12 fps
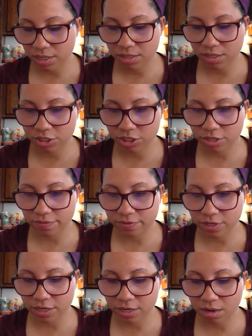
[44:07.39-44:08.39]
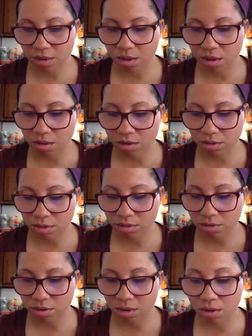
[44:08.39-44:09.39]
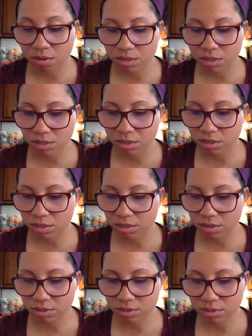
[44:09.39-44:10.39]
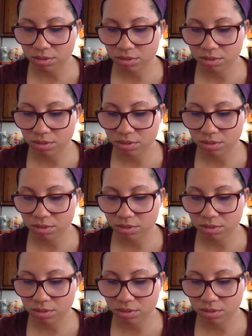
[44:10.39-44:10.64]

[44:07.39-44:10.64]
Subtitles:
they should have done an all call